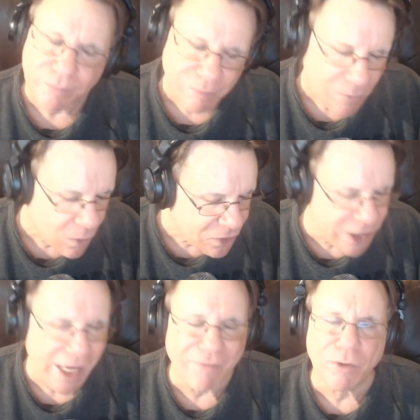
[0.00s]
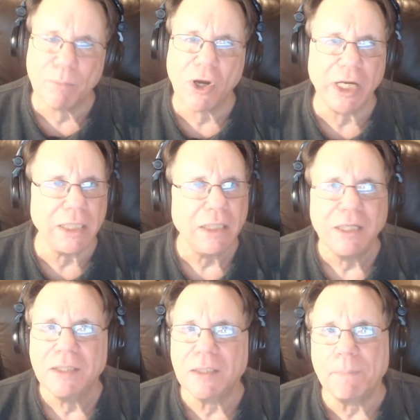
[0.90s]
save your money.
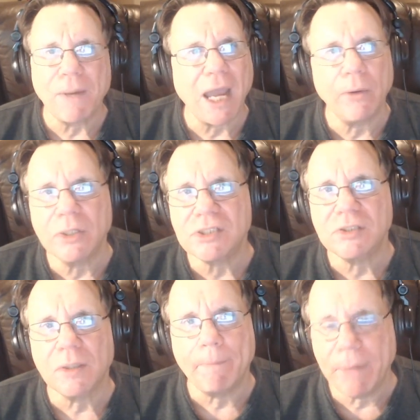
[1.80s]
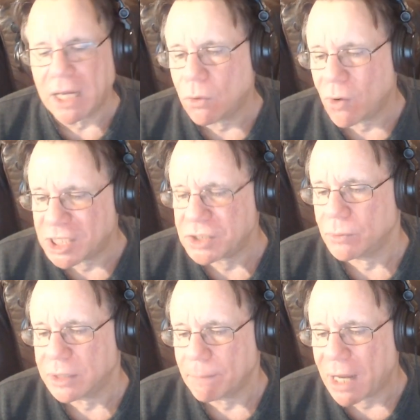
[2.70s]
The Pirates, the big question with the
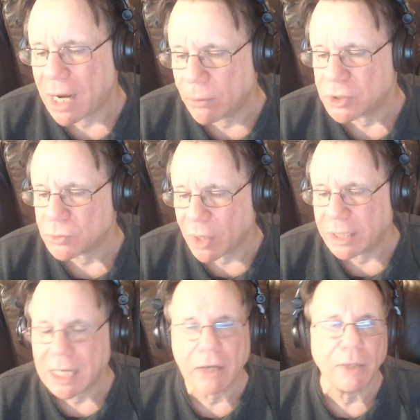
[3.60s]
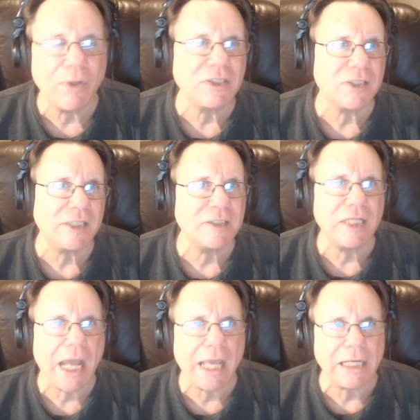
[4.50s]
Pirates right now, they went
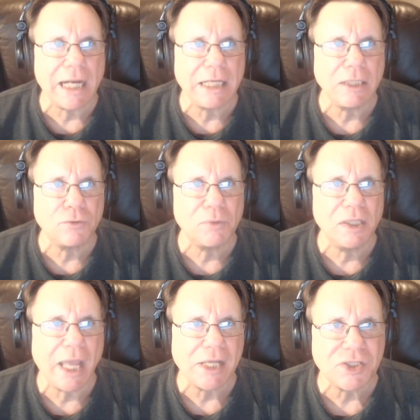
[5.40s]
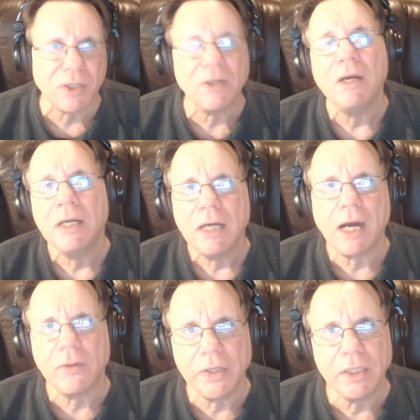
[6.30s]
69-93 last year. Are they
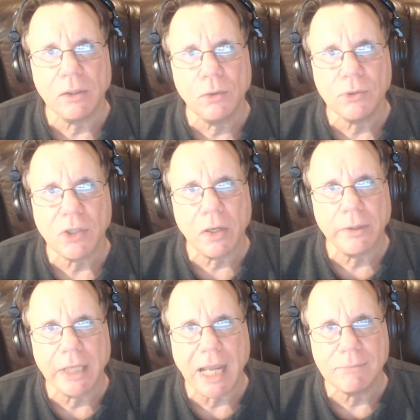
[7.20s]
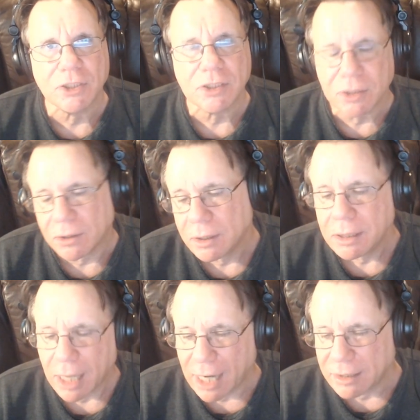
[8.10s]
going to lose 100 games this year?
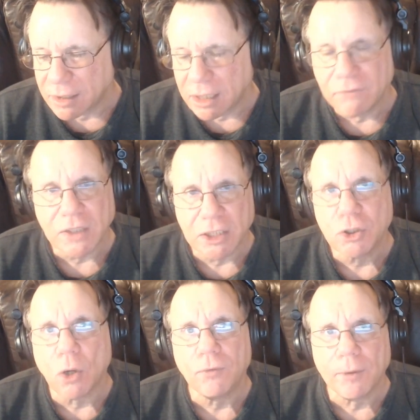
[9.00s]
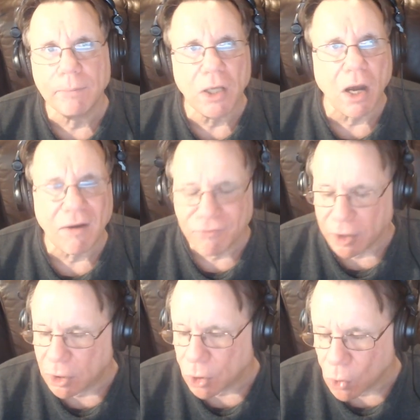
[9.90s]
I think if they don't, they'll be awfully
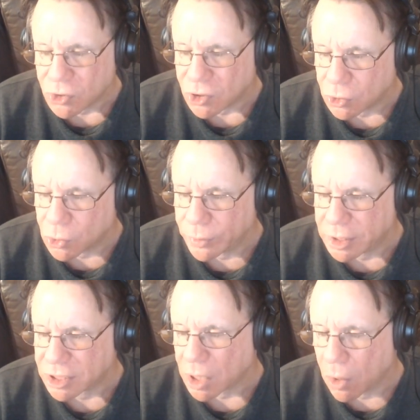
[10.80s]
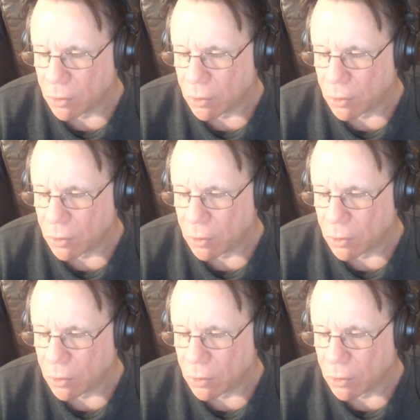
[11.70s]
close to doing so.